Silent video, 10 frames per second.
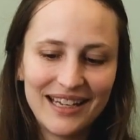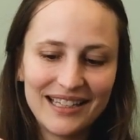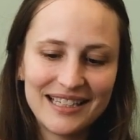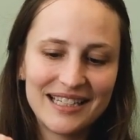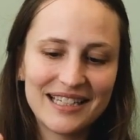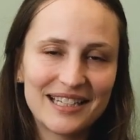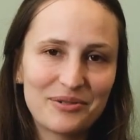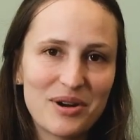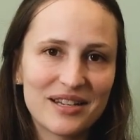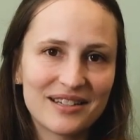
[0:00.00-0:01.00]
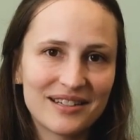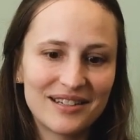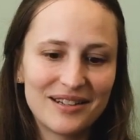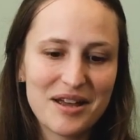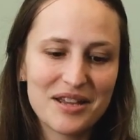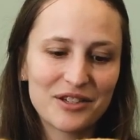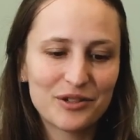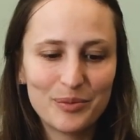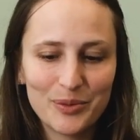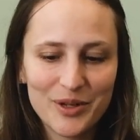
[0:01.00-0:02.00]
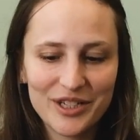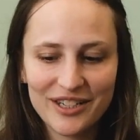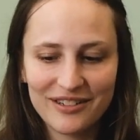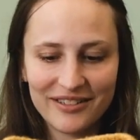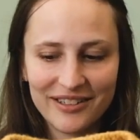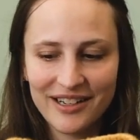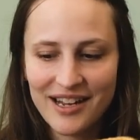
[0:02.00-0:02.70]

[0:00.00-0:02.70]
since it was not superwash yarn,